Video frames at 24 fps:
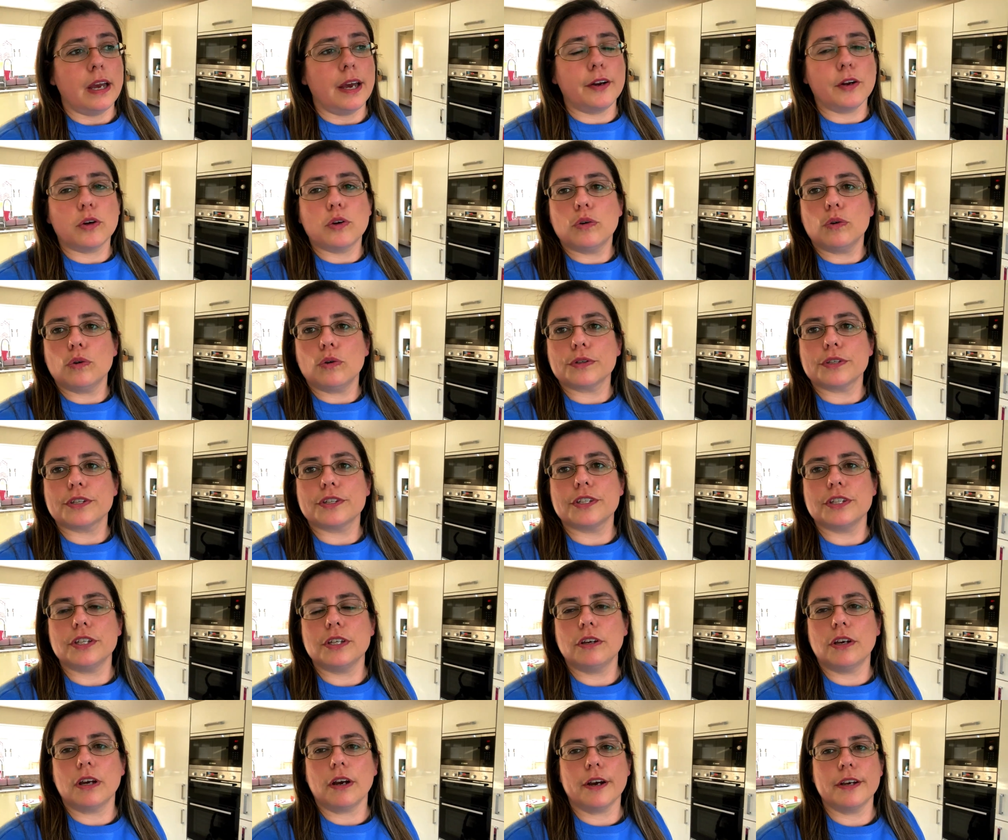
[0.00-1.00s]
And of course,
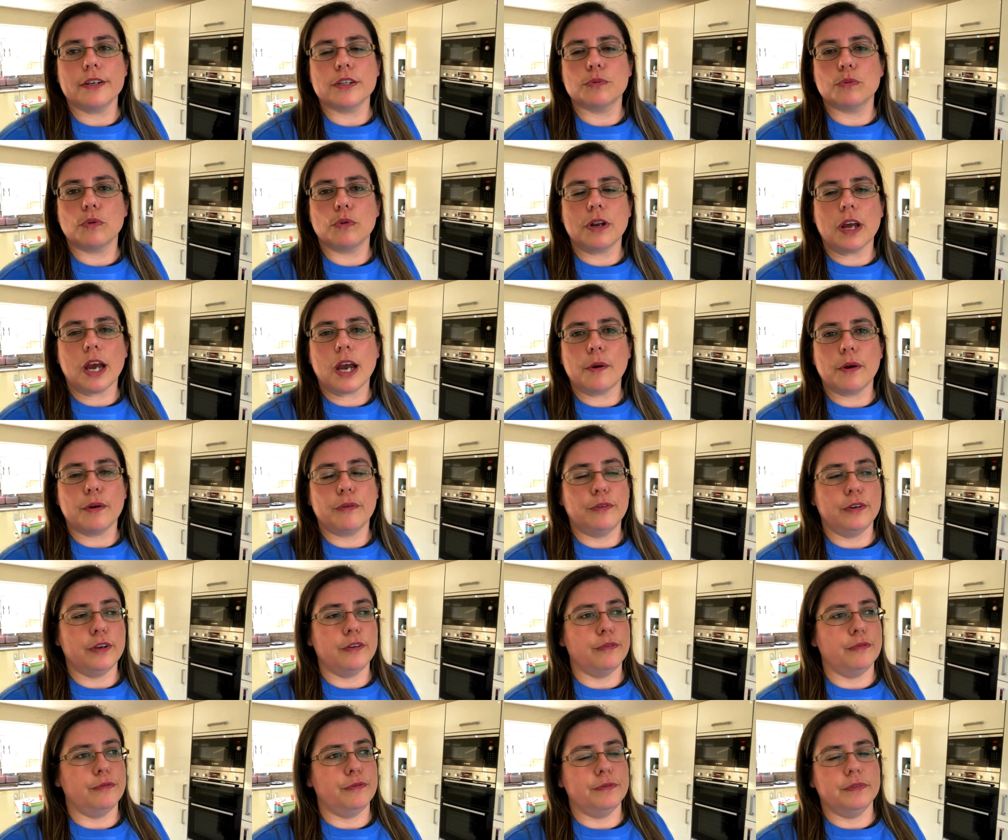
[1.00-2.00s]
you guys will know if
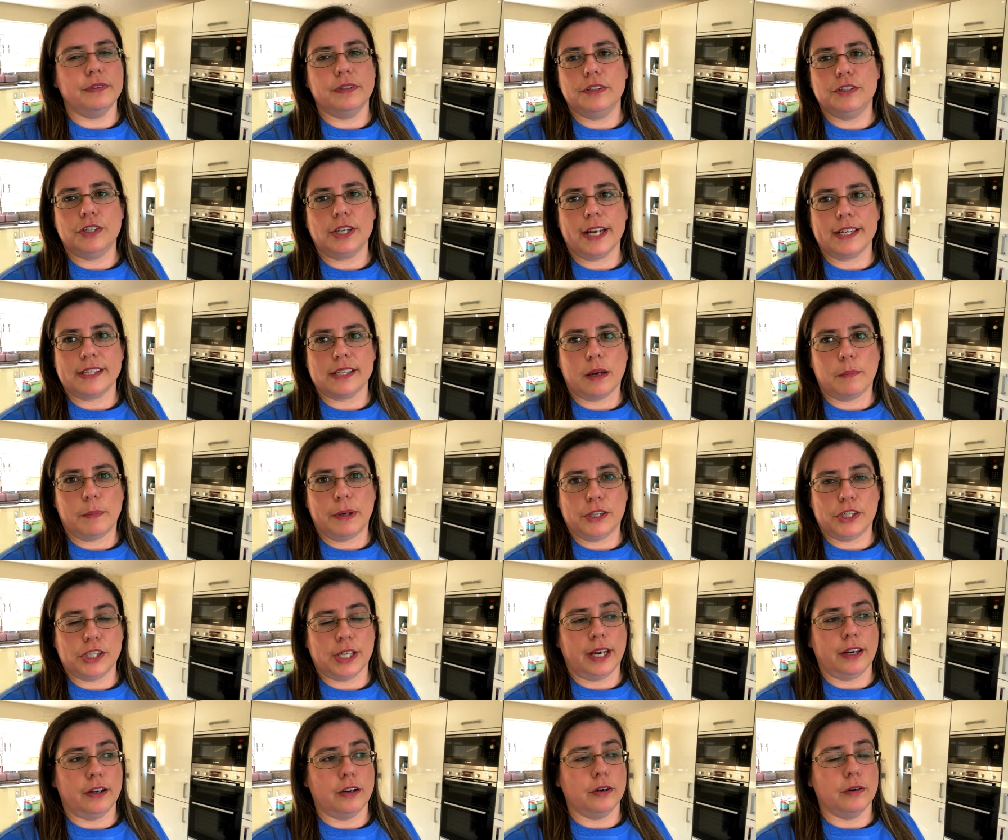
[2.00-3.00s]
you've checked out my
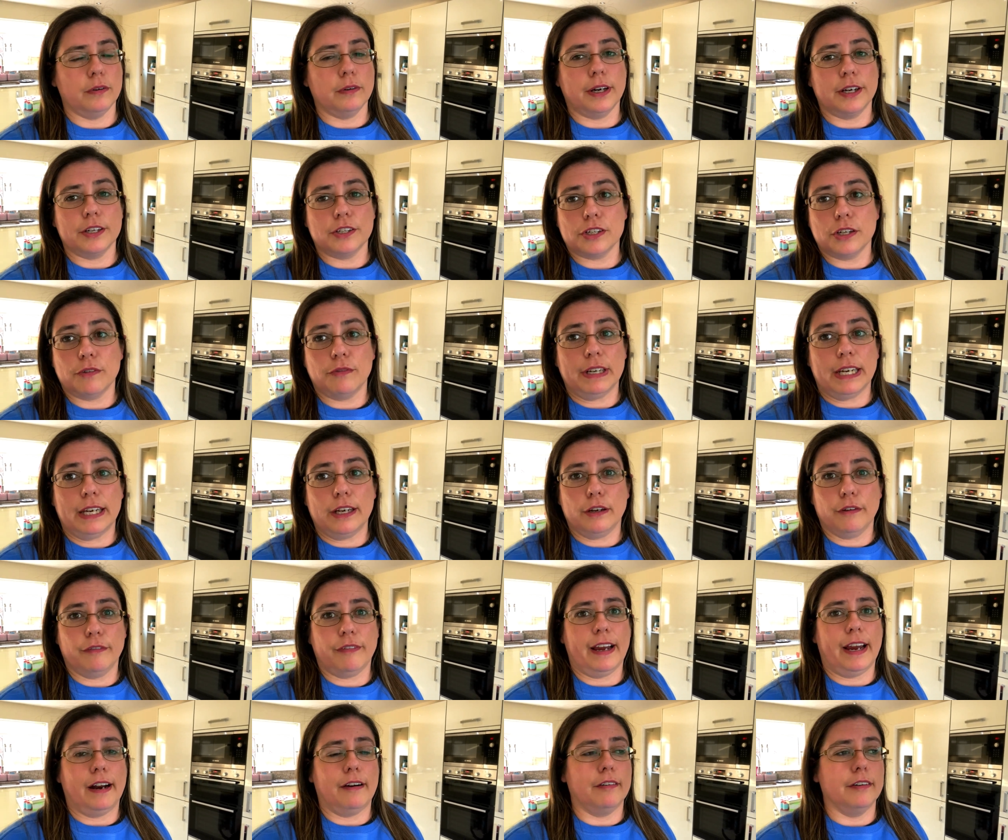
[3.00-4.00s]
channel, I do really
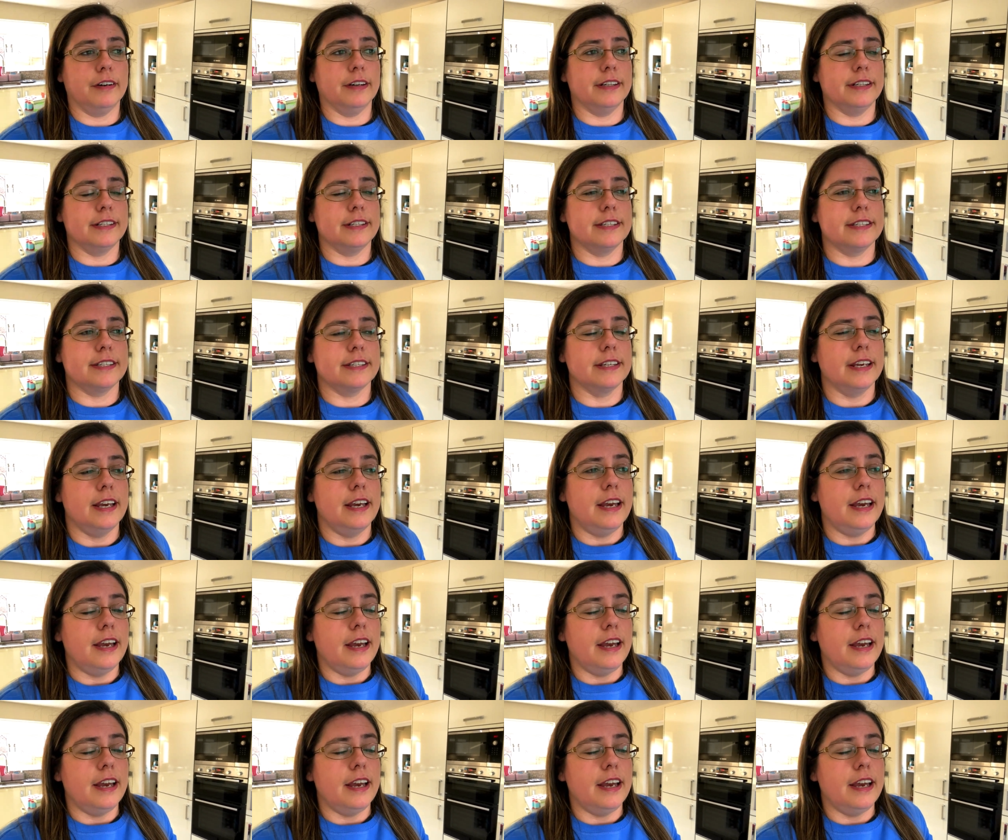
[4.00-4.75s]
love Harrods.